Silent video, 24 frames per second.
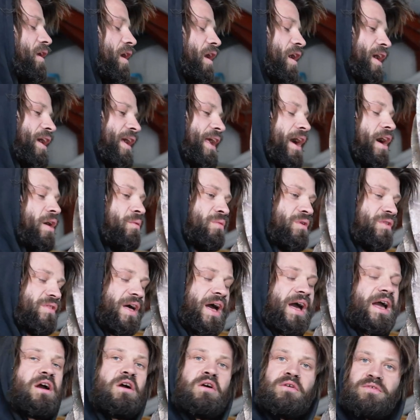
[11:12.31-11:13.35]
I get on with
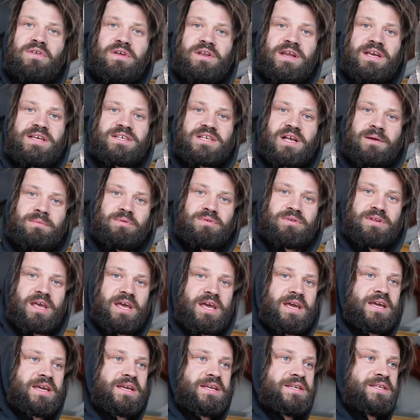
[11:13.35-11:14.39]
that over the next couple of
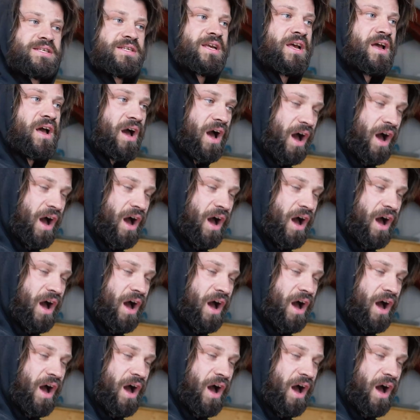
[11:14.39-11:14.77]
days,